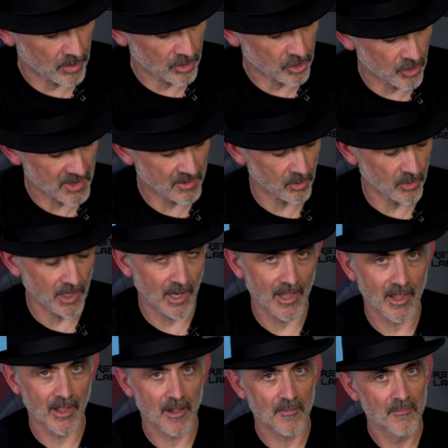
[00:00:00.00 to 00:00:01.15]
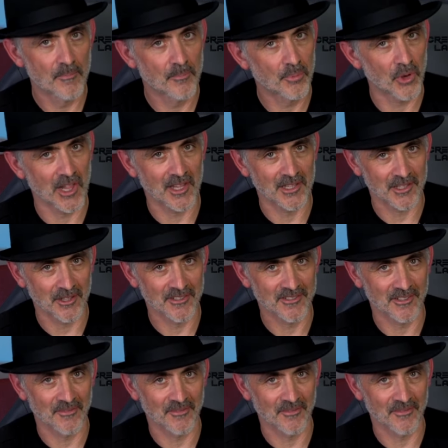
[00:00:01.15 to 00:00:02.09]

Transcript: Crystal Clear, brilliant use